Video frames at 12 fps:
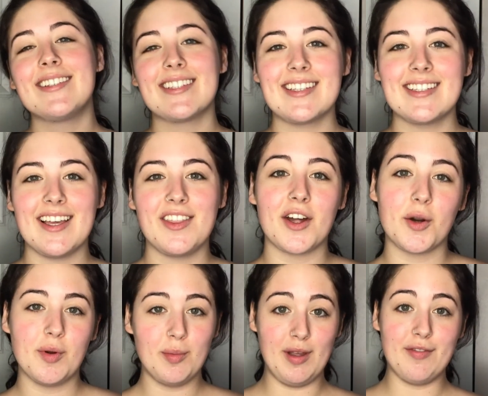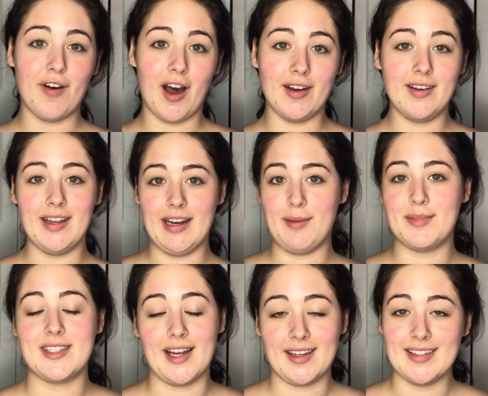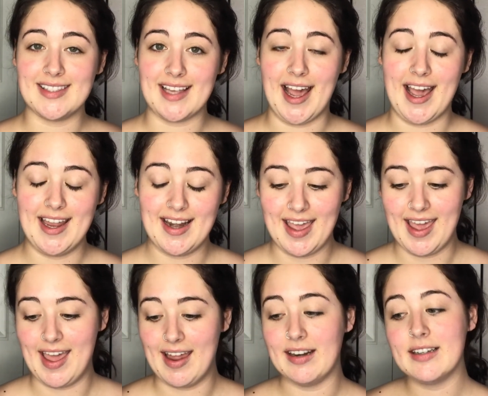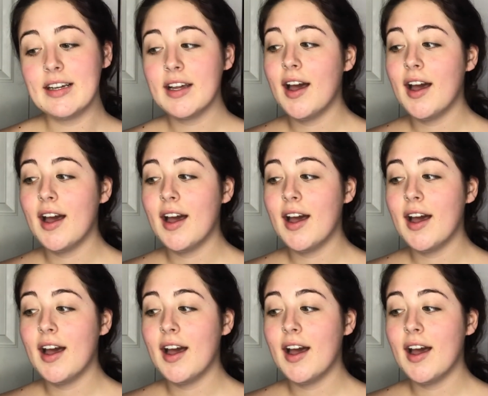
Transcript: just because I thought it would be fun and I'm stuck inside. And